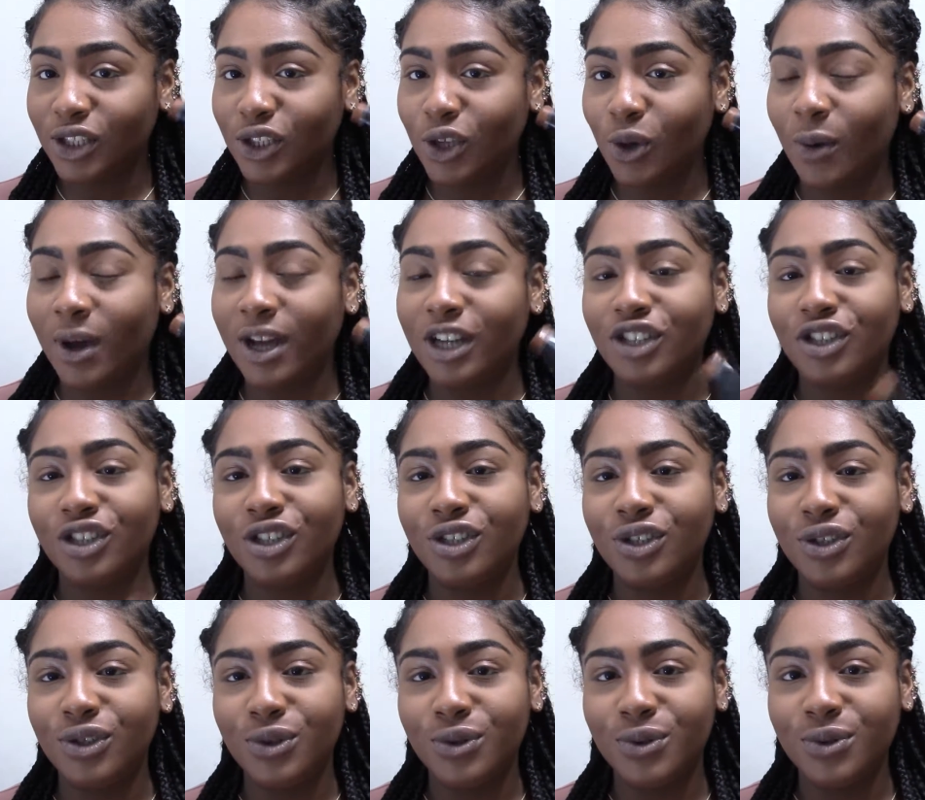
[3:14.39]
So I
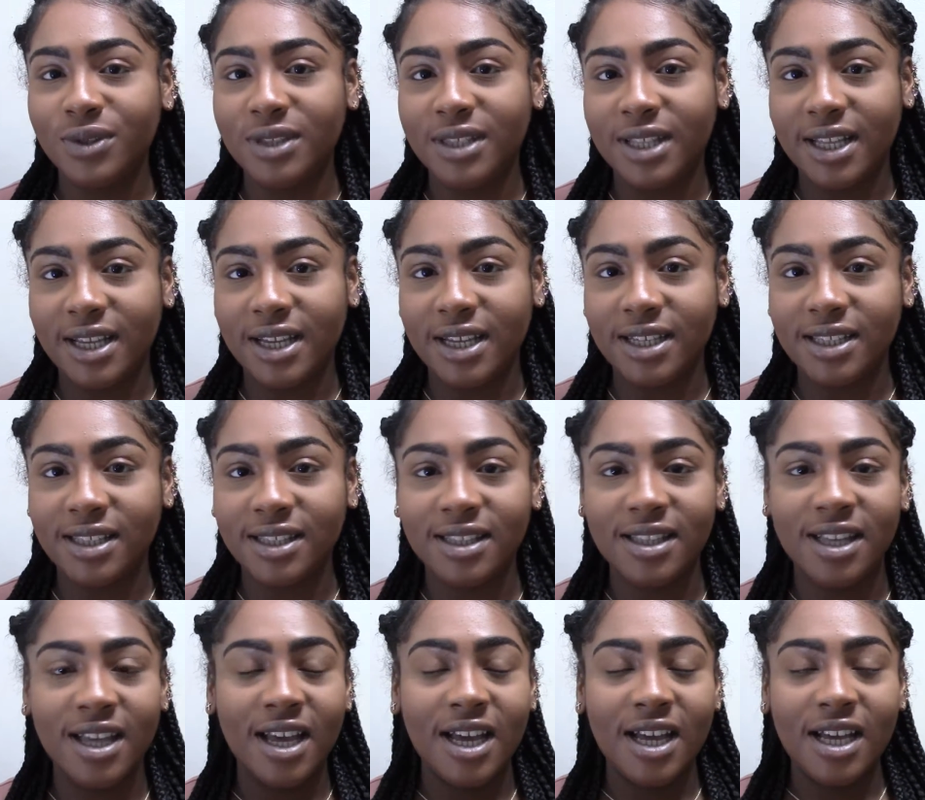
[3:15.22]
just use
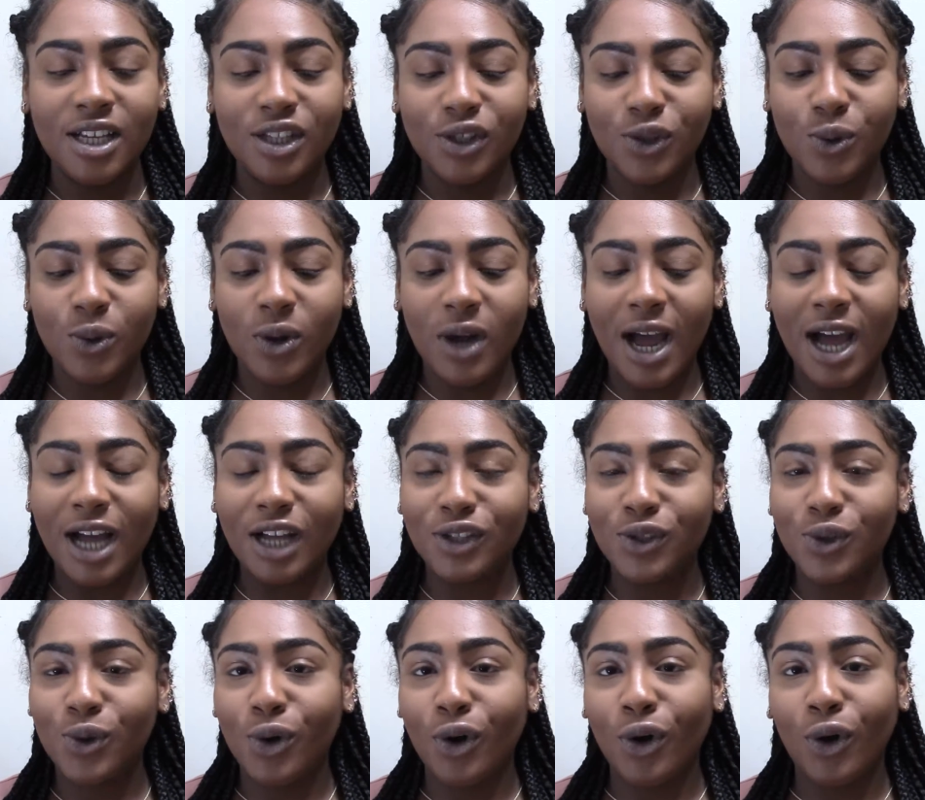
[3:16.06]
this to
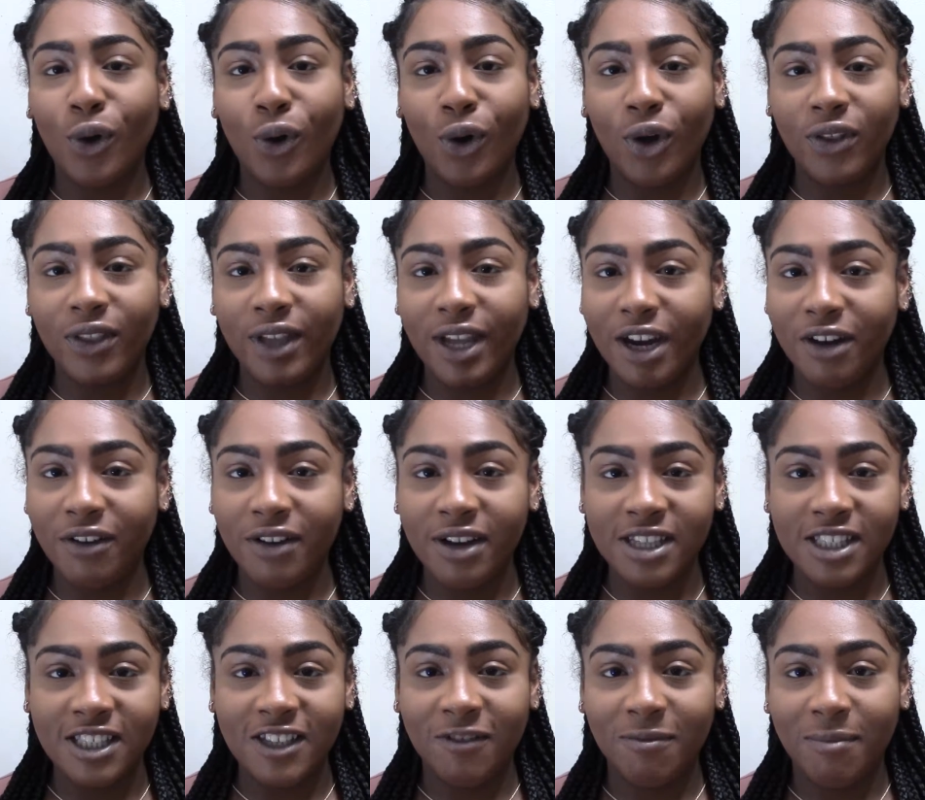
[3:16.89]
contour all the
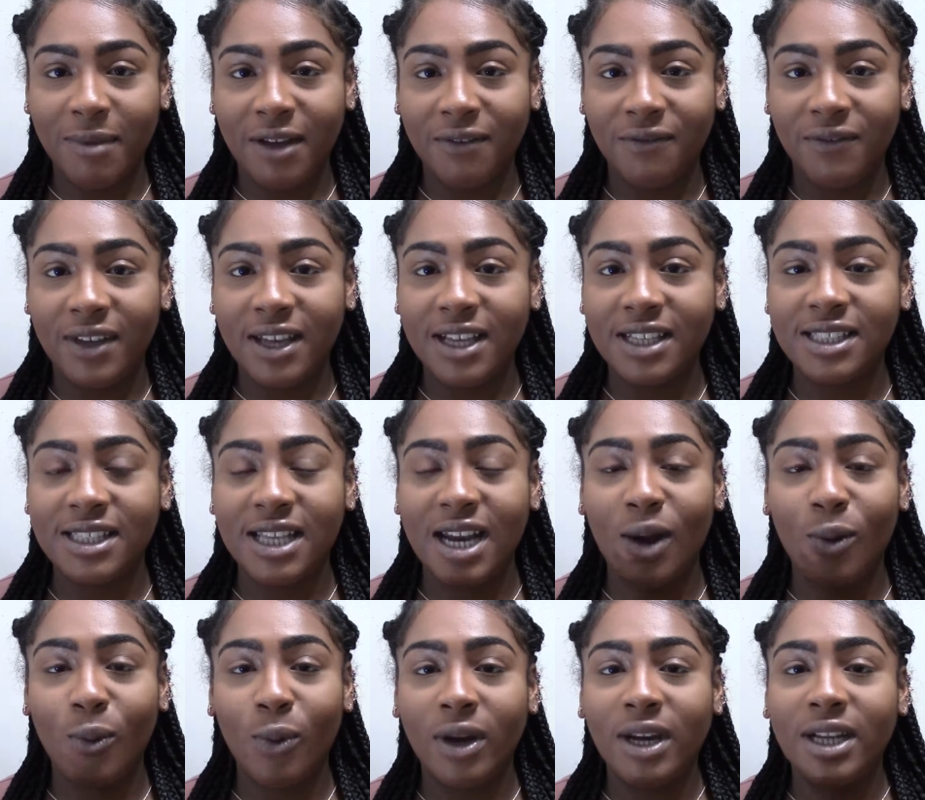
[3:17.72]
areas of my face that
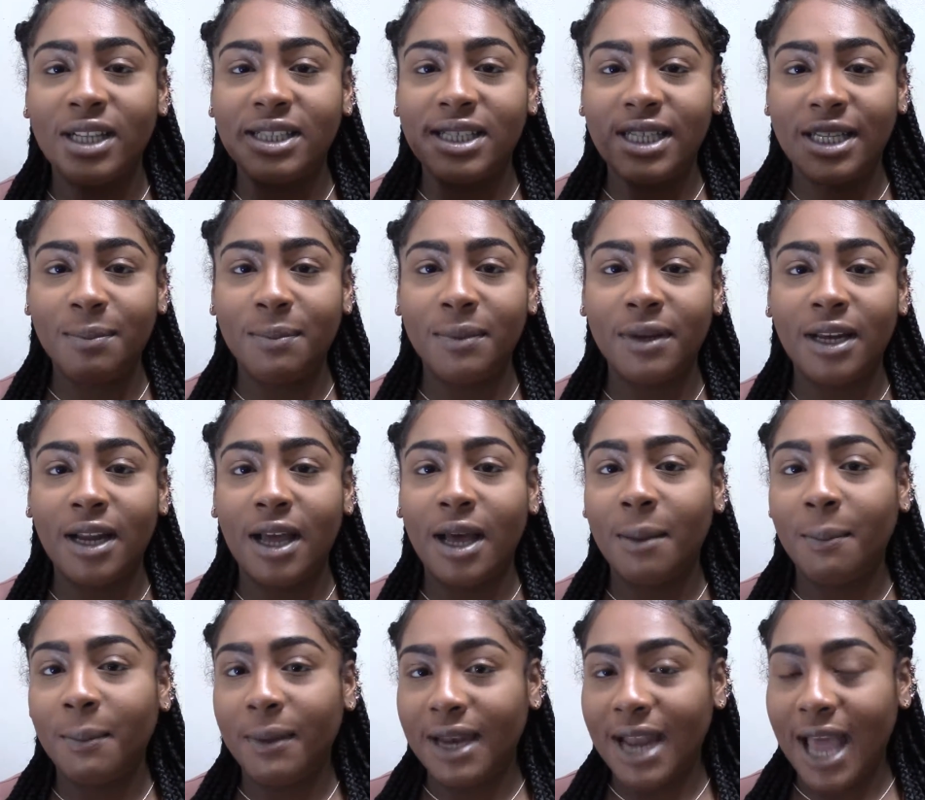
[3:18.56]
I want to deepen
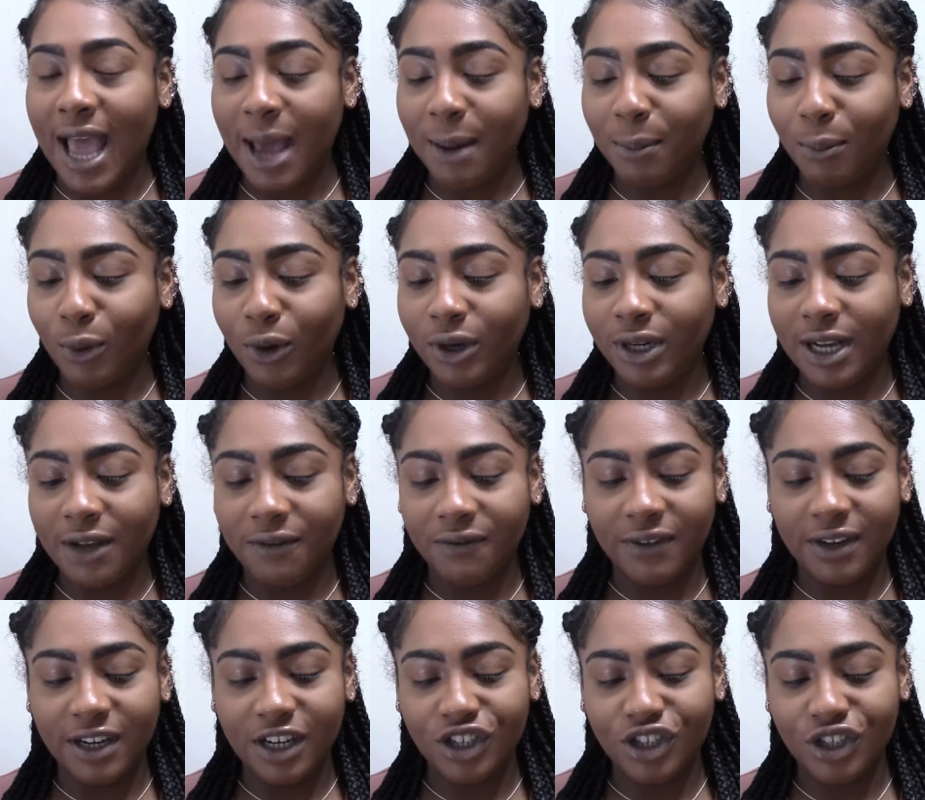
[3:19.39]
up and add more
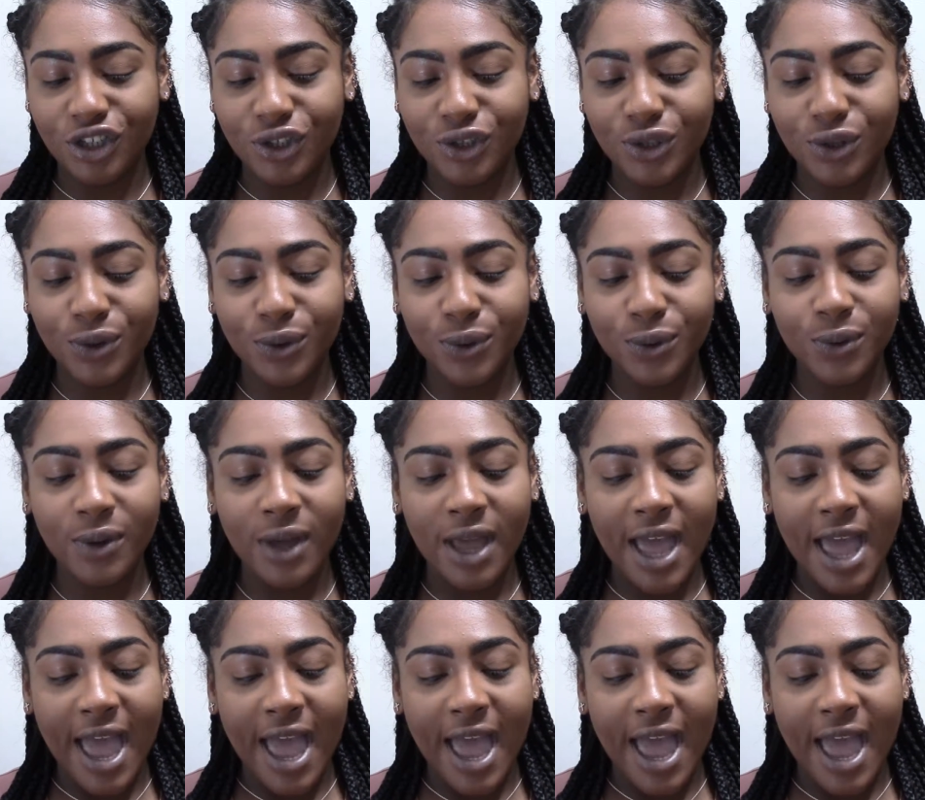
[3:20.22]
definition to.